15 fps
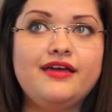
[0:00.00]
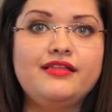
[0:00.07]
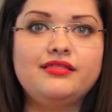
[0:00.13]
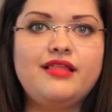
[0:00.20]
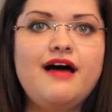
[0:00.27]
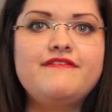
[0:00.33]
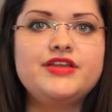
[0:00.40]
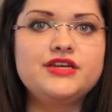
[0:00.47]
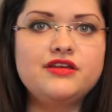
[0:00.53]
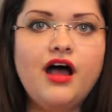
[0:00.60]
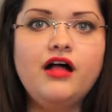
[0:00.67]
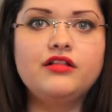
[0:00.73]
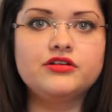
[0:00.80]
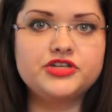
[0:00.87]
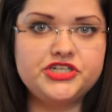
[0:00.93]

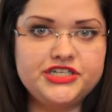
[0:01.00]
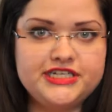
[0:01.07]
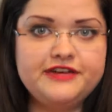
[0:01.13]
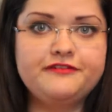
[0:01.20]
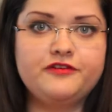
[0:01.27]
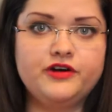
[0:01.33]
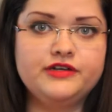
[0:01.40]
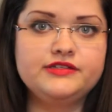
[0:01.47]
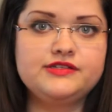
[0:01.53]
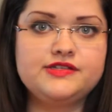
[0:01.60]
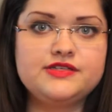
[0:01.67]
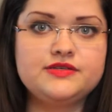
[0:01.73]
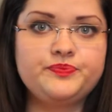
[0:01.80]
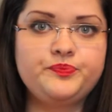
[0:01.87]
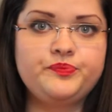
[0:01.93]
$11
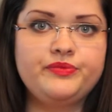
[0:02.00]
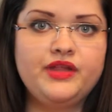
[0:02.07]
difference.